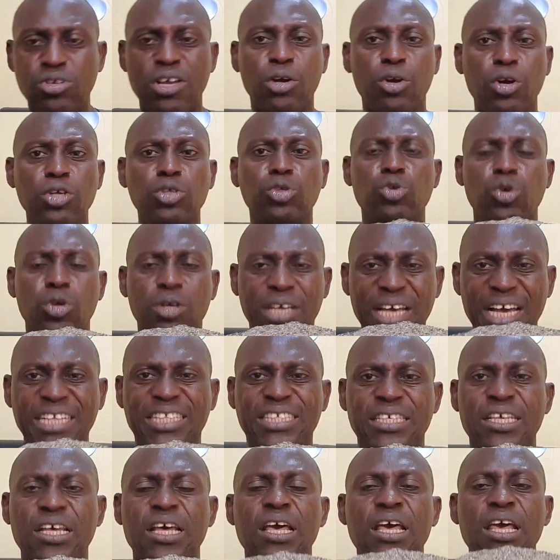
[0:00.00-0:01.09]
You're going to
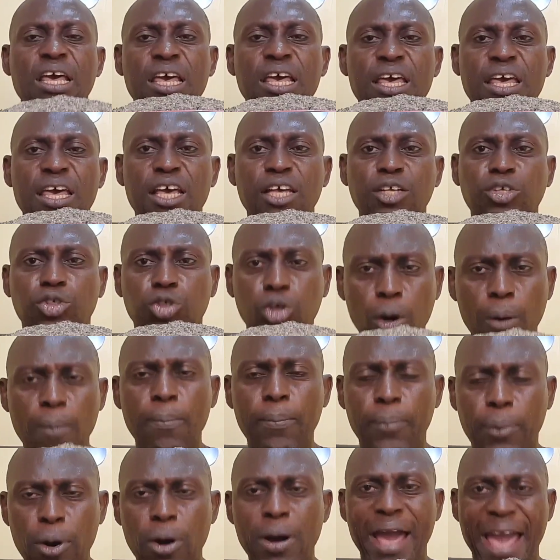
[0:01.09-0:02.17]
get a
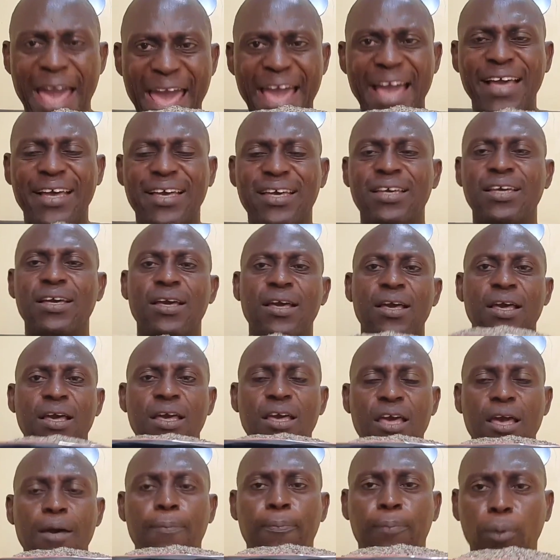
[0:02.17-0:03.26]
jumbo egg,
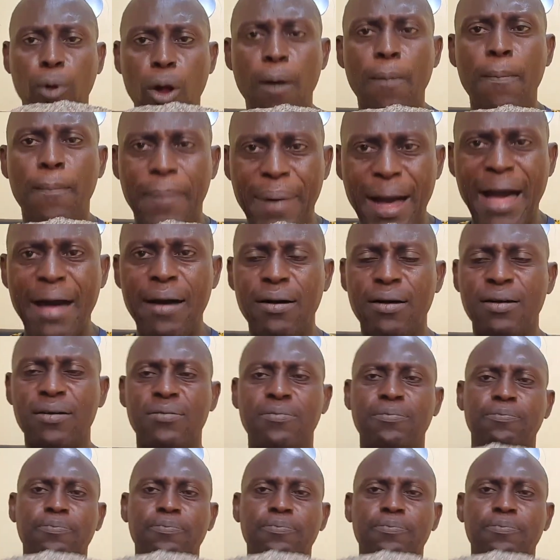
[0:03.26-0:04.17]
a plumper,